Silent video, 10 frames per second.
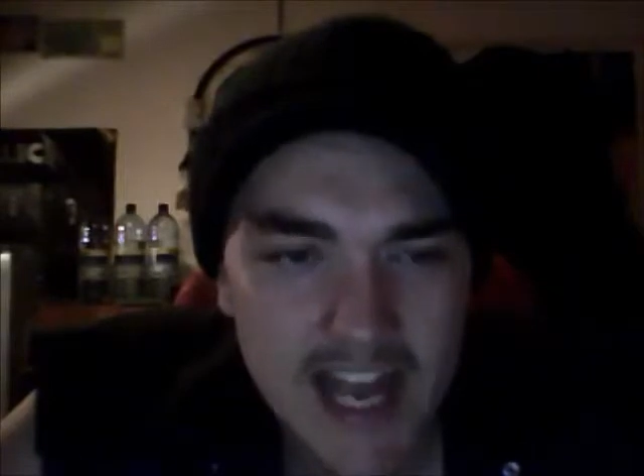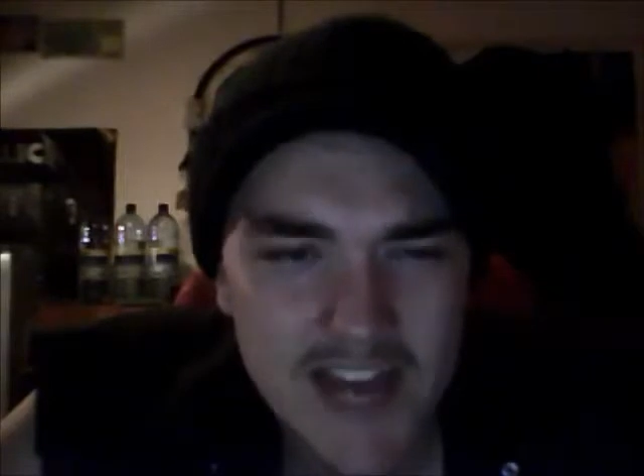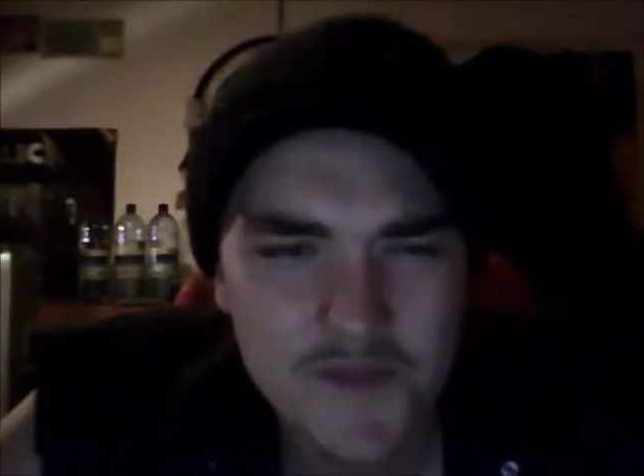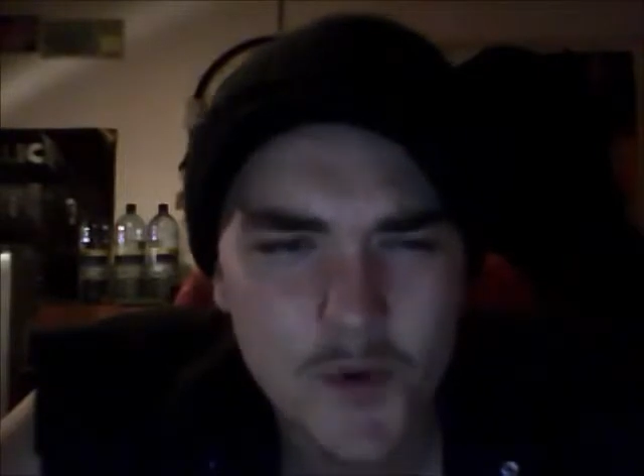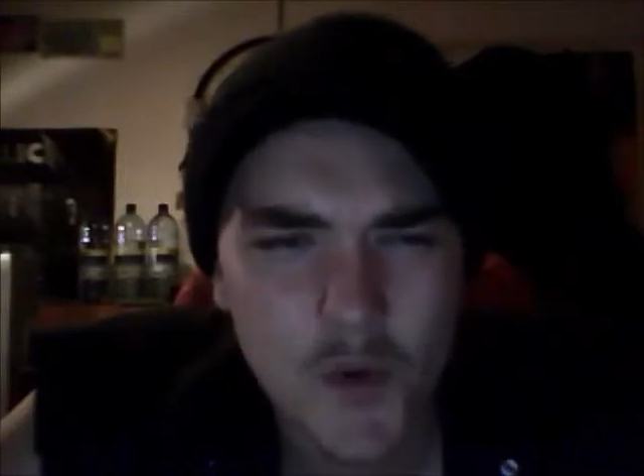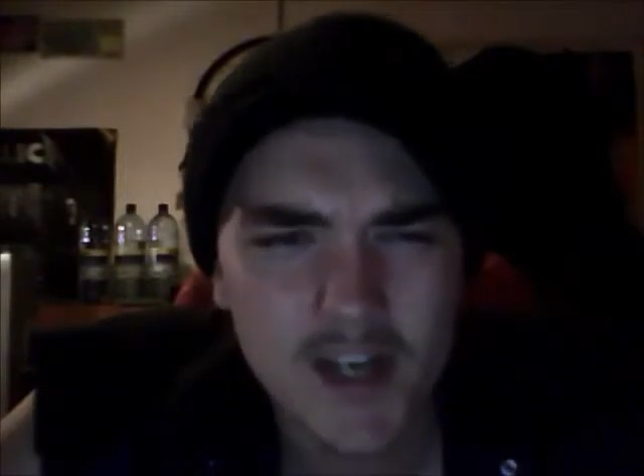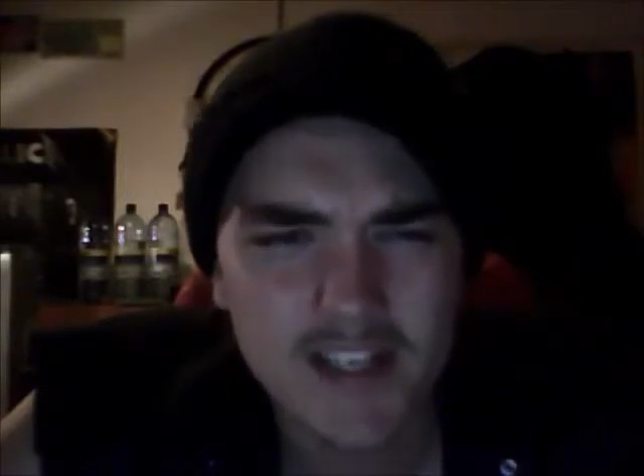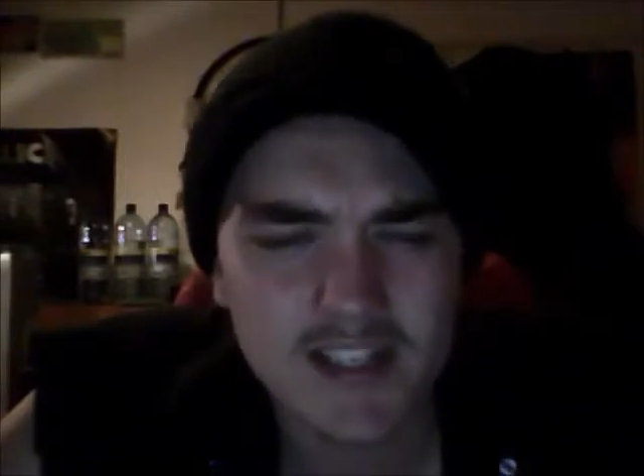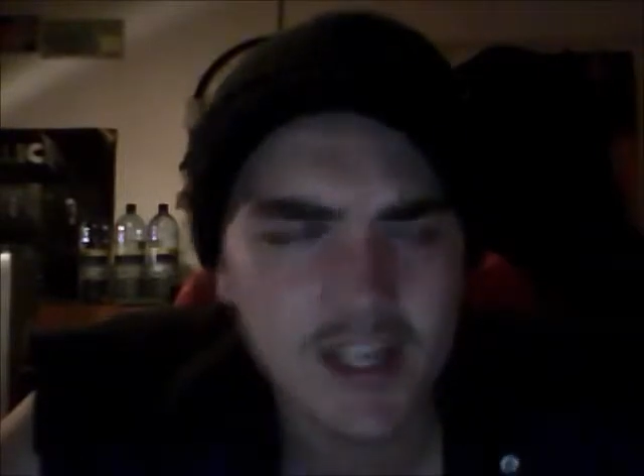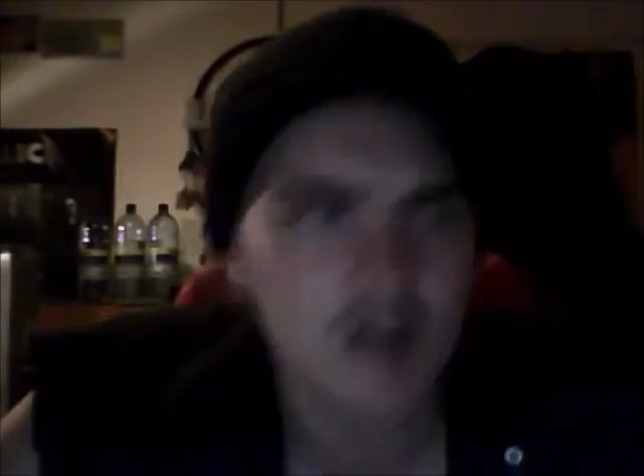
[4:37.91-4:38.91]
have
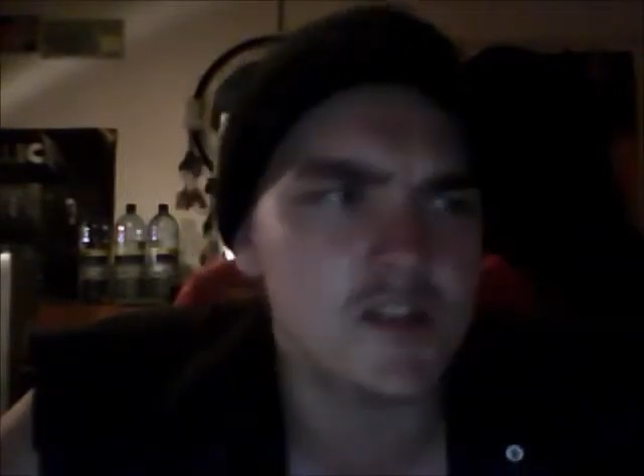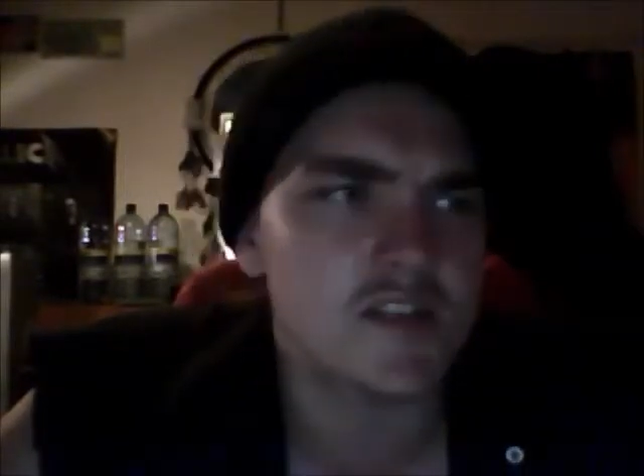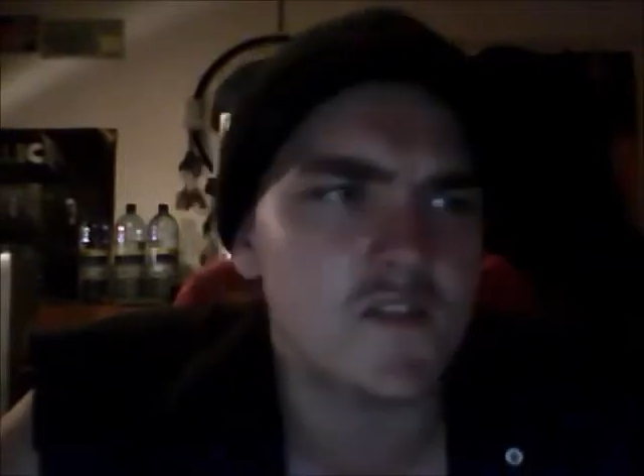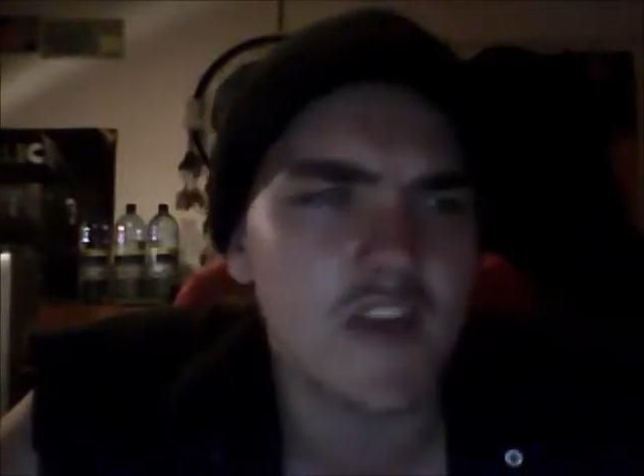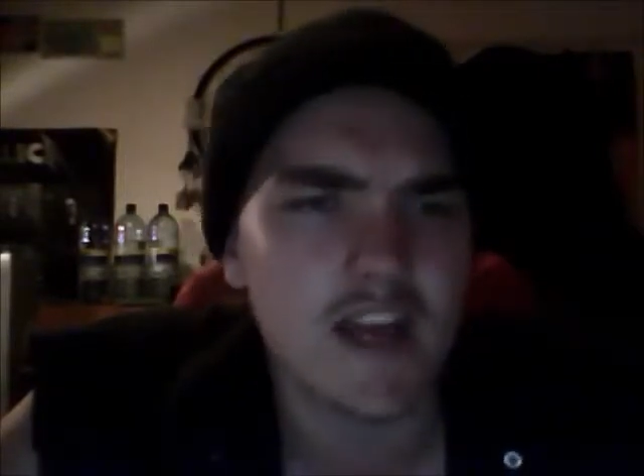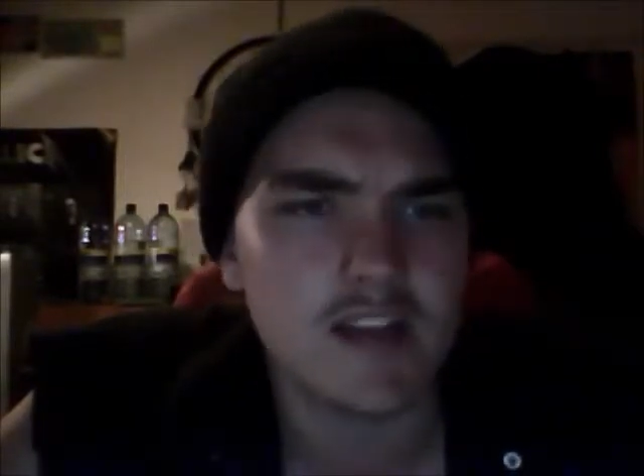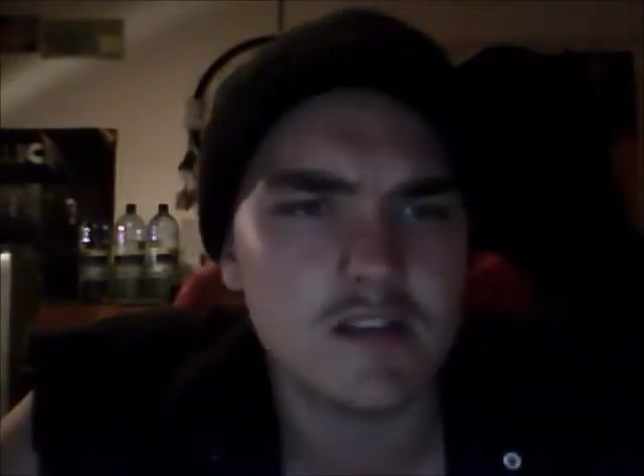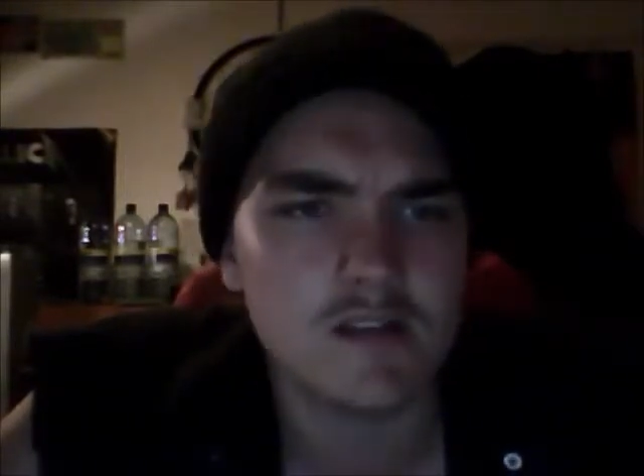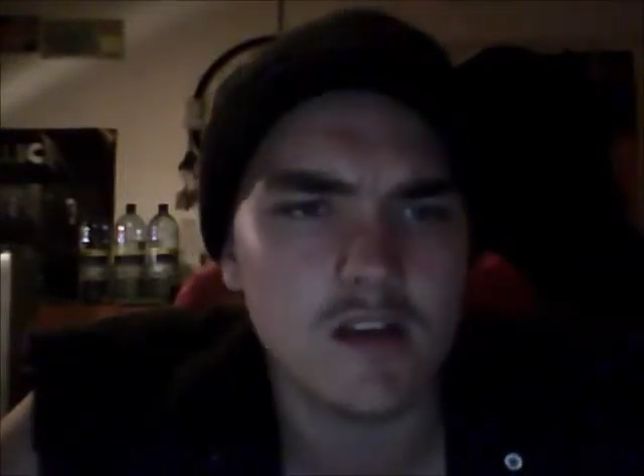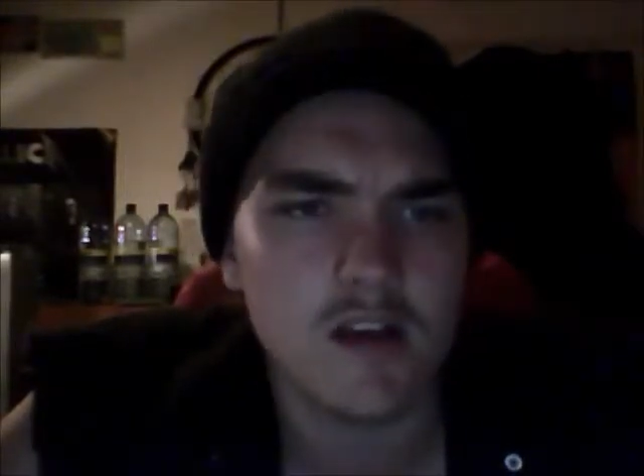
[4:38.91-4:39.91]
quite largish
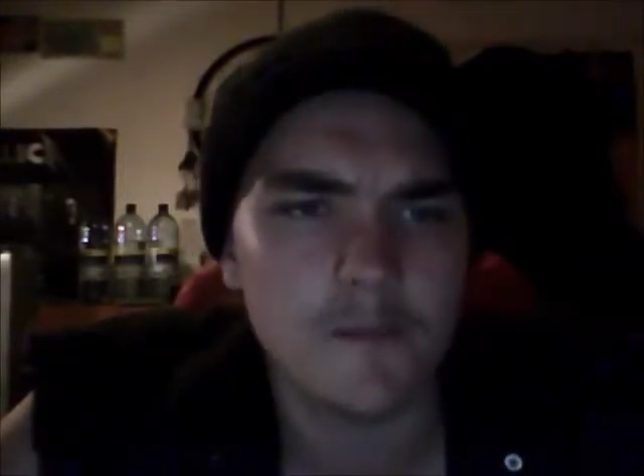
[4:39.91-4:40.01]
fangs.